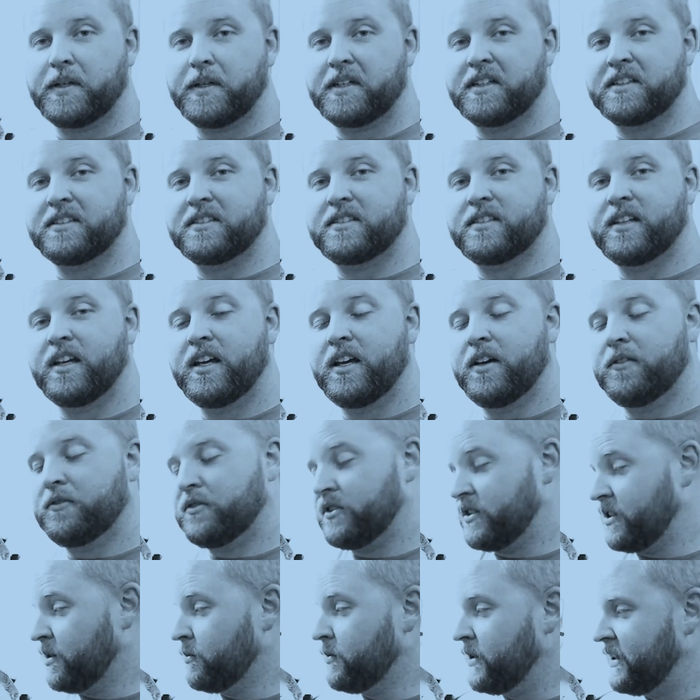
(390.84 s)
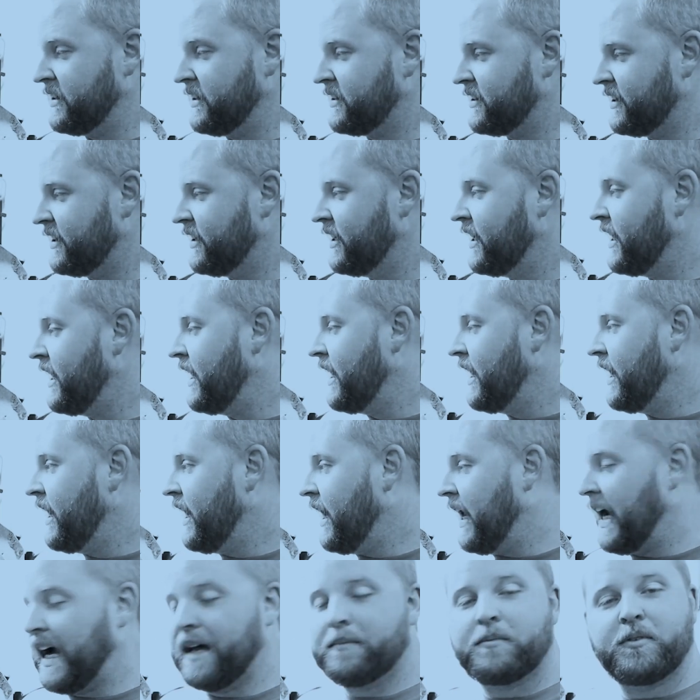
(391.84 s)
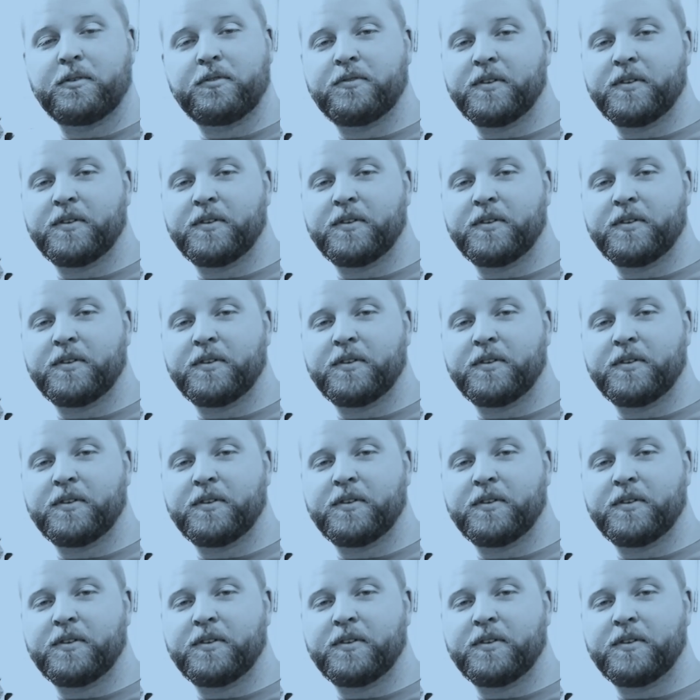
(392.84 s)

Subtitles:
Because for some reason, I'm